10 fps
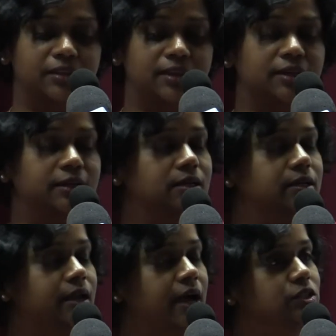the
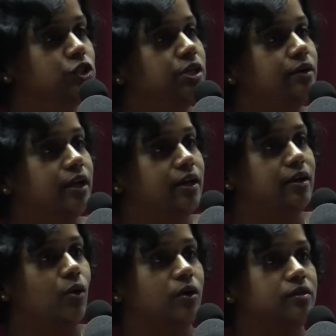
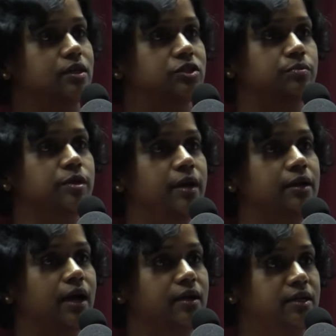Nigerian author
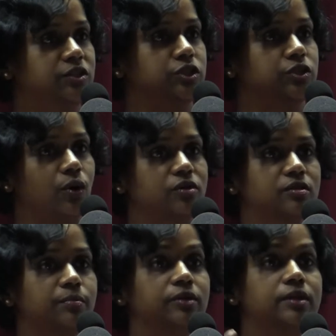Chimamanda Adichie talks
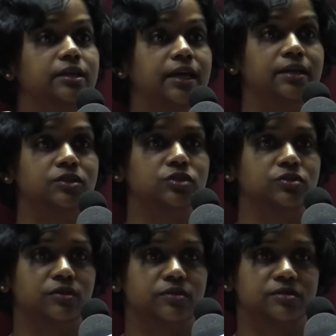about the
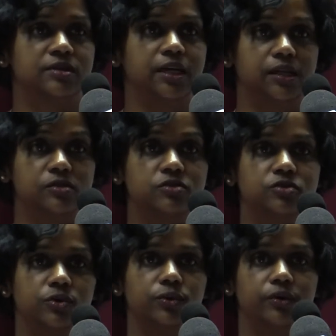dangers of the single
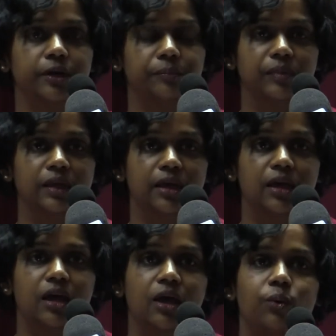story.
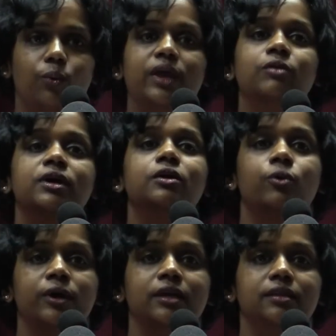We were
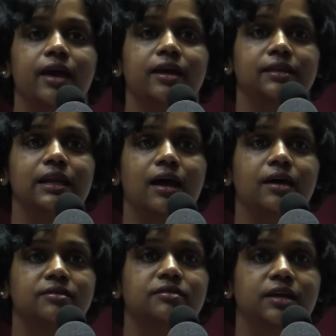going there in the
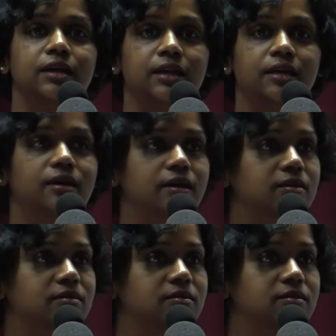last 10
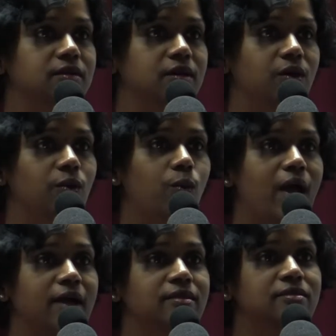years,
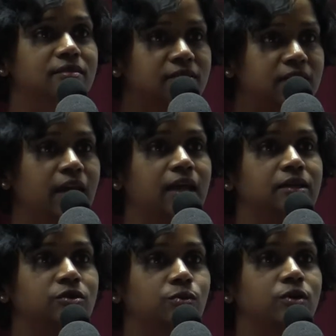where the
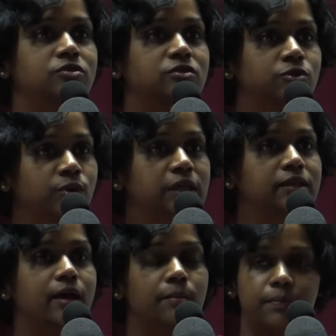state was doing
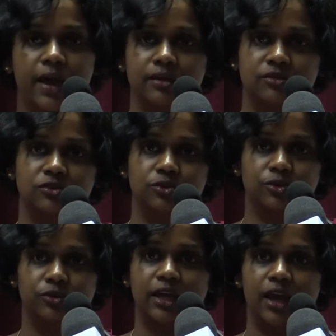their best to
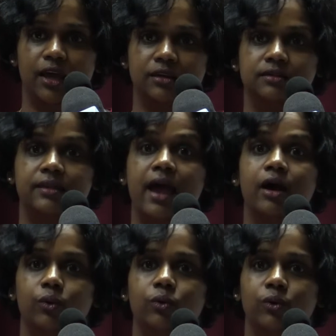create
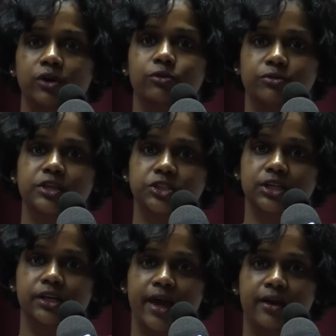their own
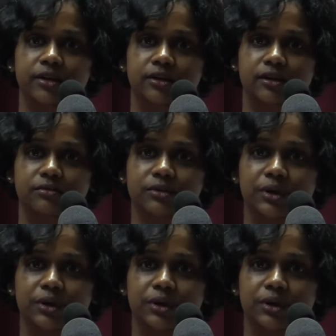official narrative.